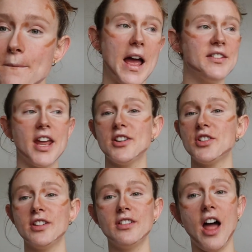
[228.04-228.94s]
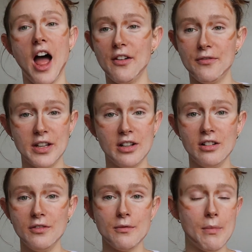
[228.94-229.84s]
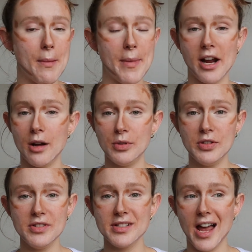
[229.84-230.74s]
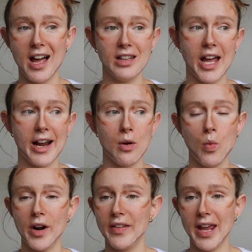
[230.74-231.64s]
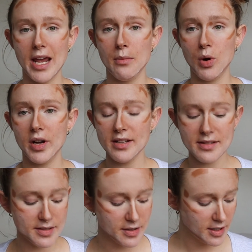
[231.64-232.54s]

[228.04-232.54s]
foundation, I feel, for my makeup looks are like one of the key points.